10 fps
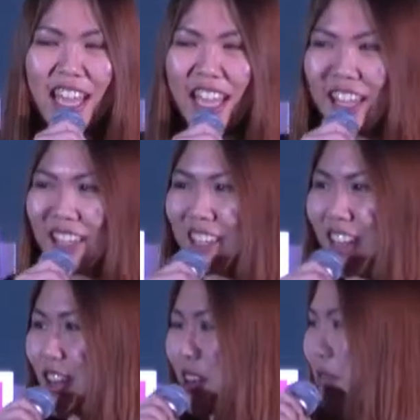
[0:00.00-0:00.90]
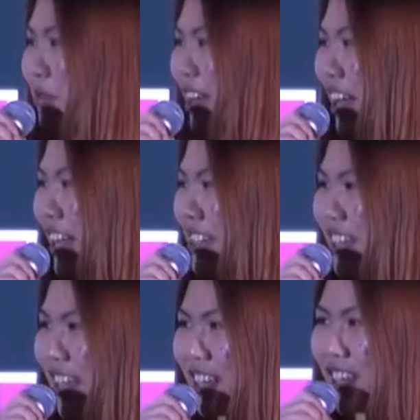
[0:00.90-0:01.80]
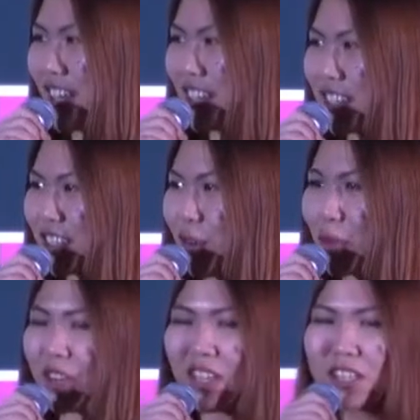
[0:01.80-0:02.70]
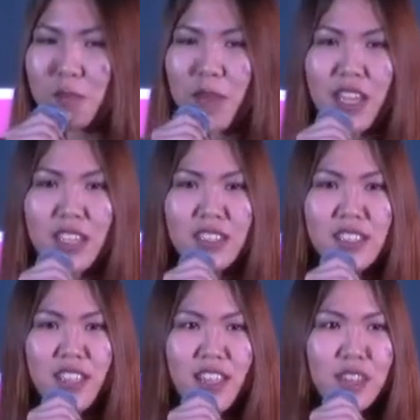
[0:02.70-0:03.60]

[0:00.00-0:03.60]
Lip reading: And as a co-working space,